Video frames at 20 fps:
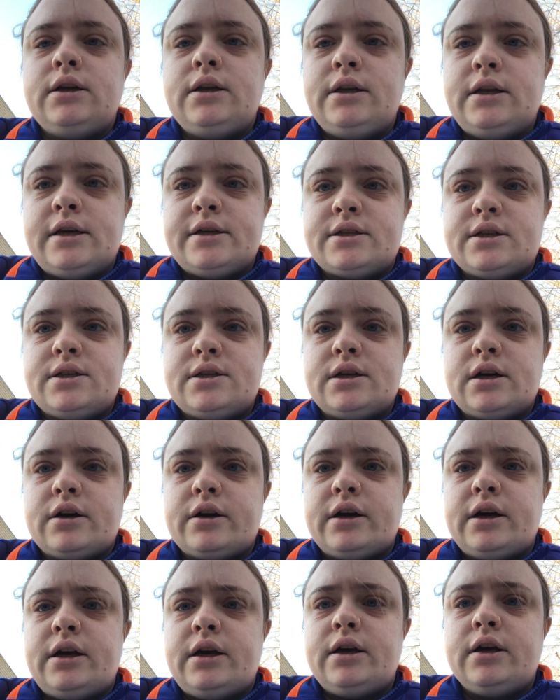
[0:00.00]

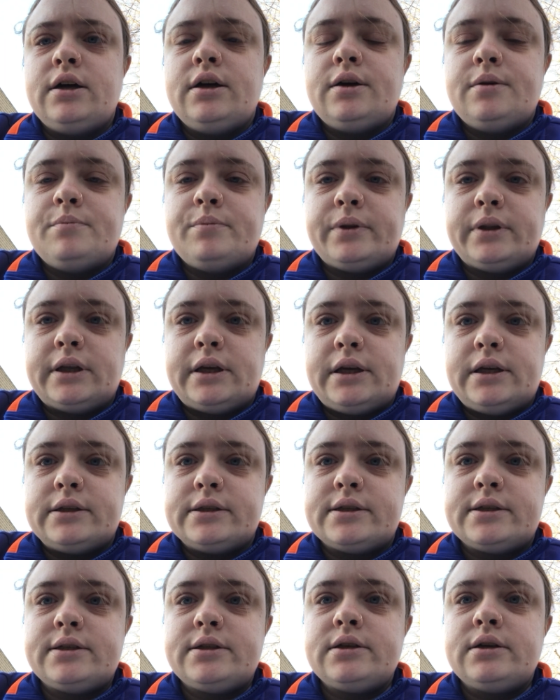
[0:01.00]
necessary,
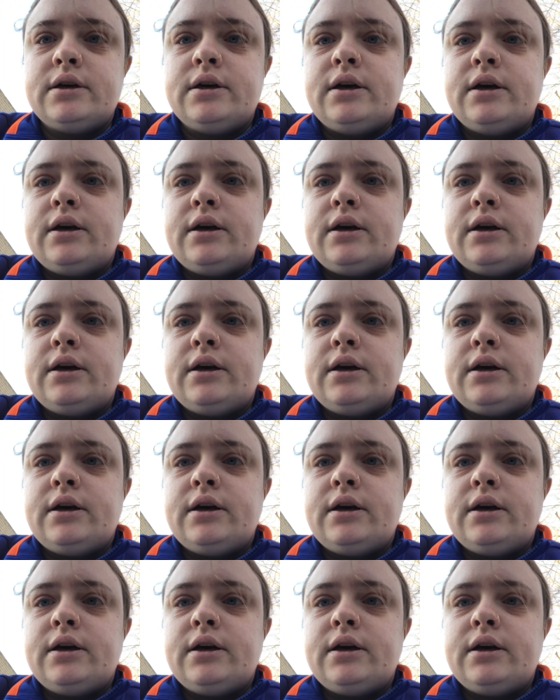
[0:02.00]
please.